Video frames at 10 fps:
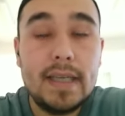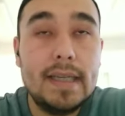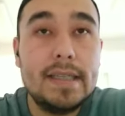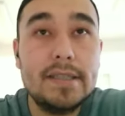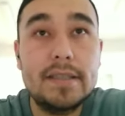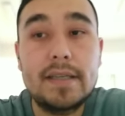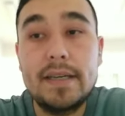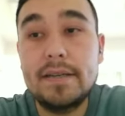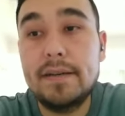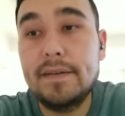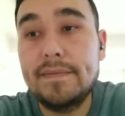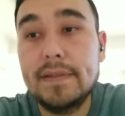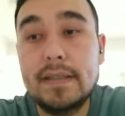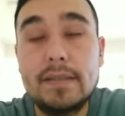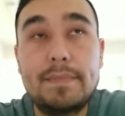initial care of
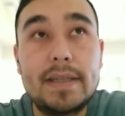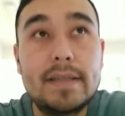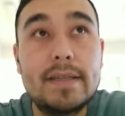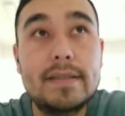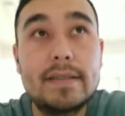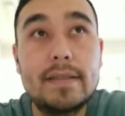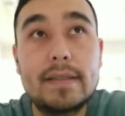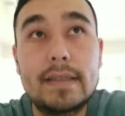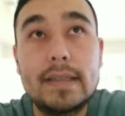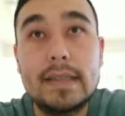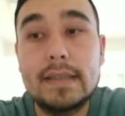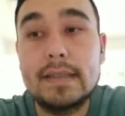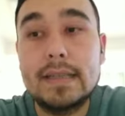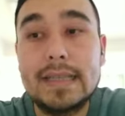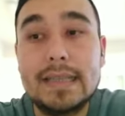piglets, like
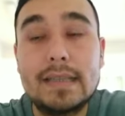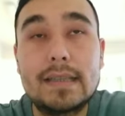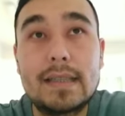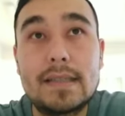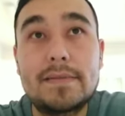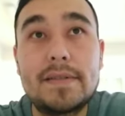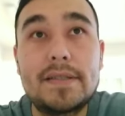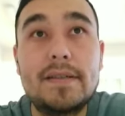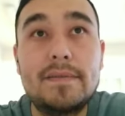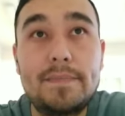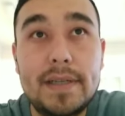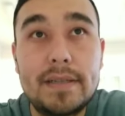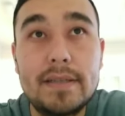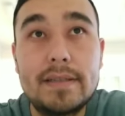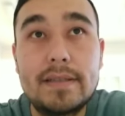castration of
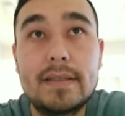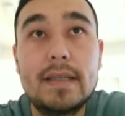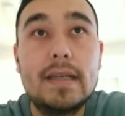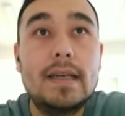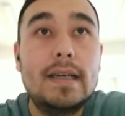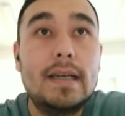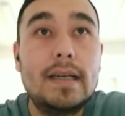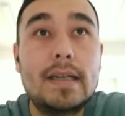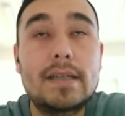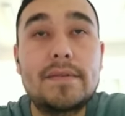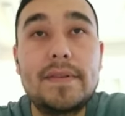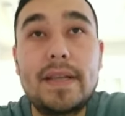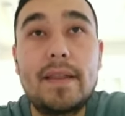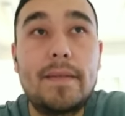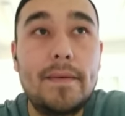piglets, and
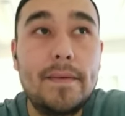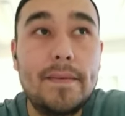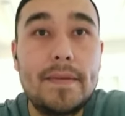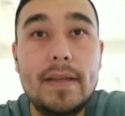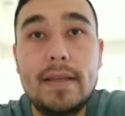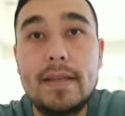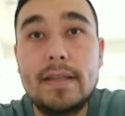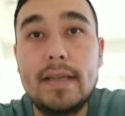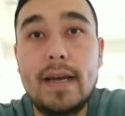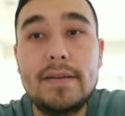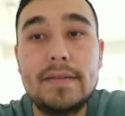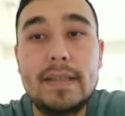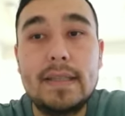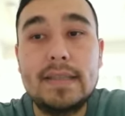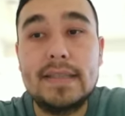grinding teeth and
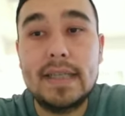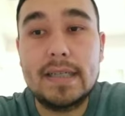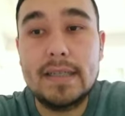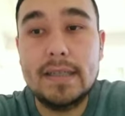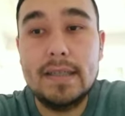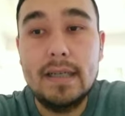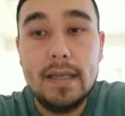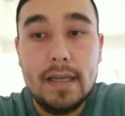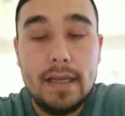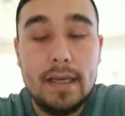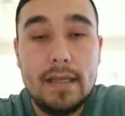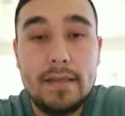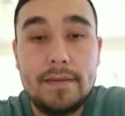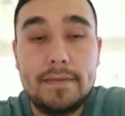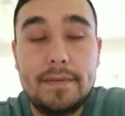iron injection,
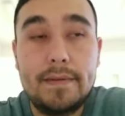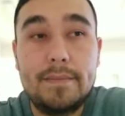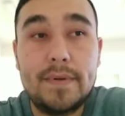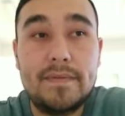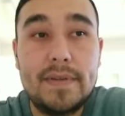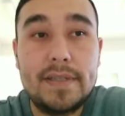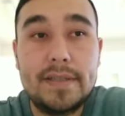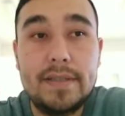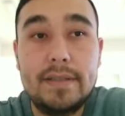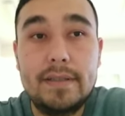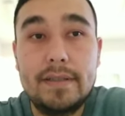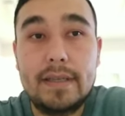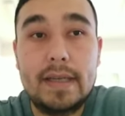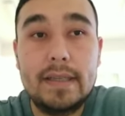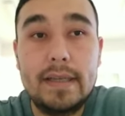and professional
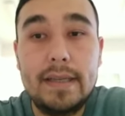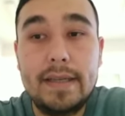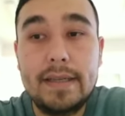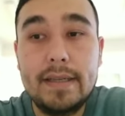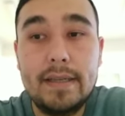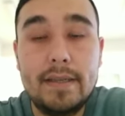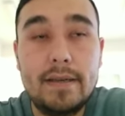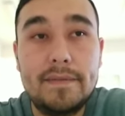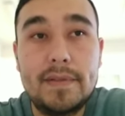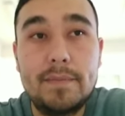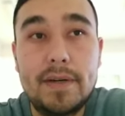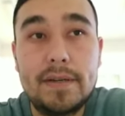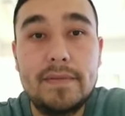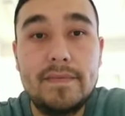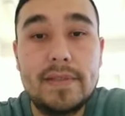cleaning of the
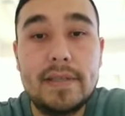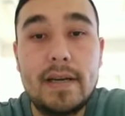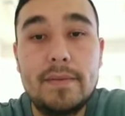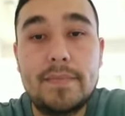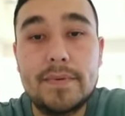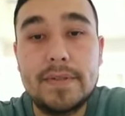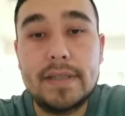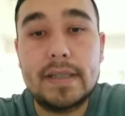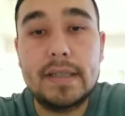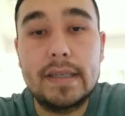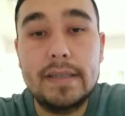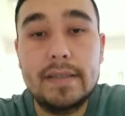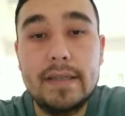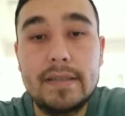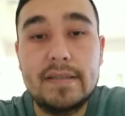barn with a high pressure
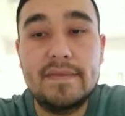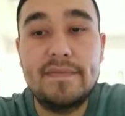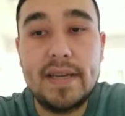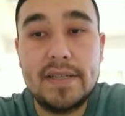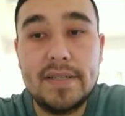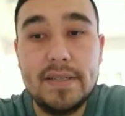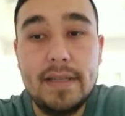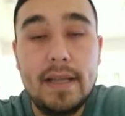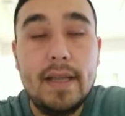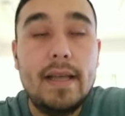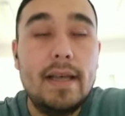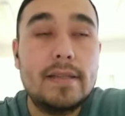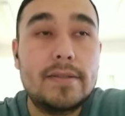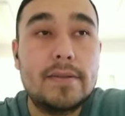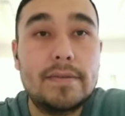cleaner and disinfection,
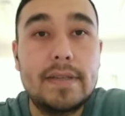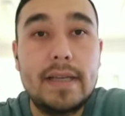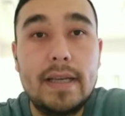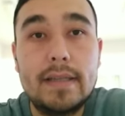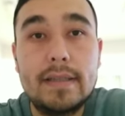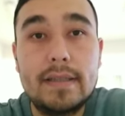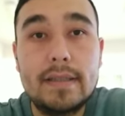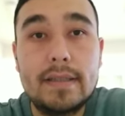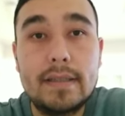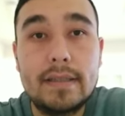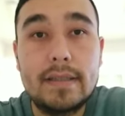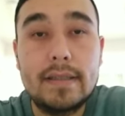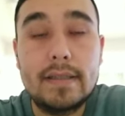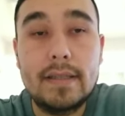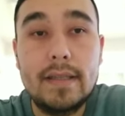and sorting
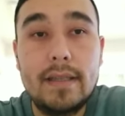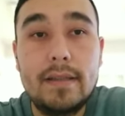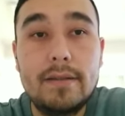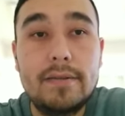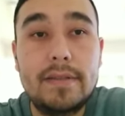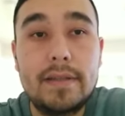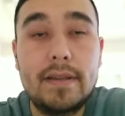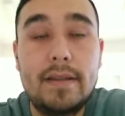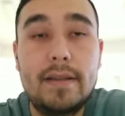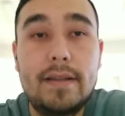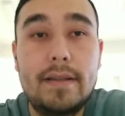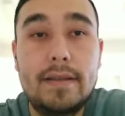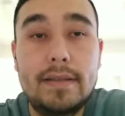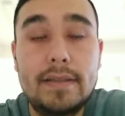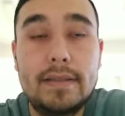and loading
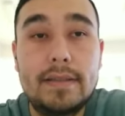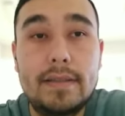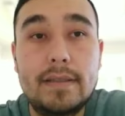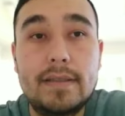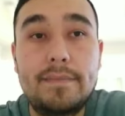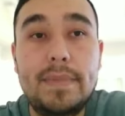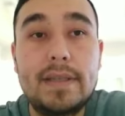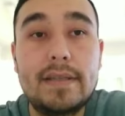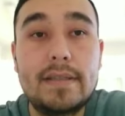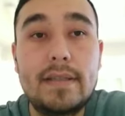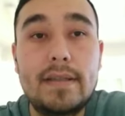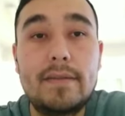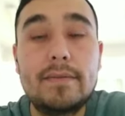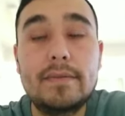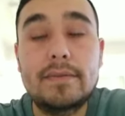the pigs
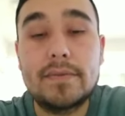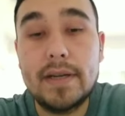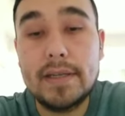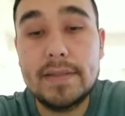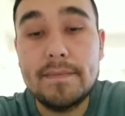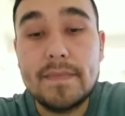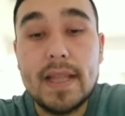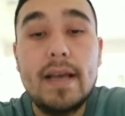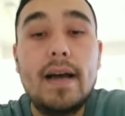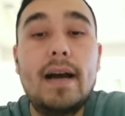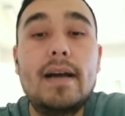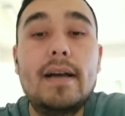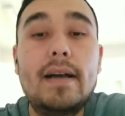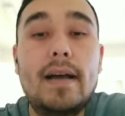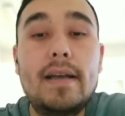into trucks.
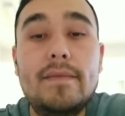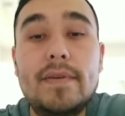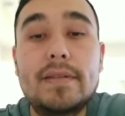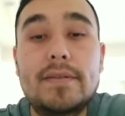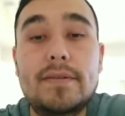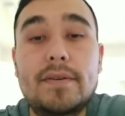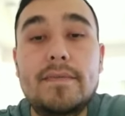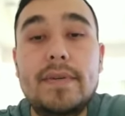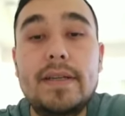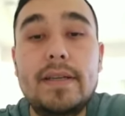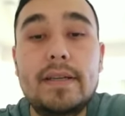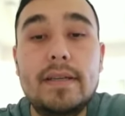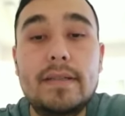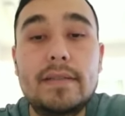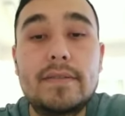I have a strong willing
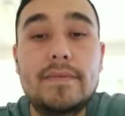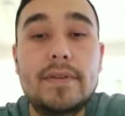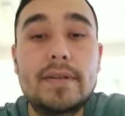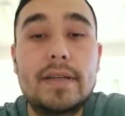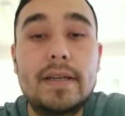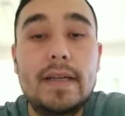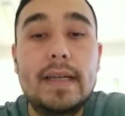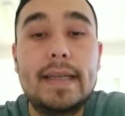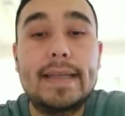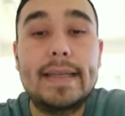to work in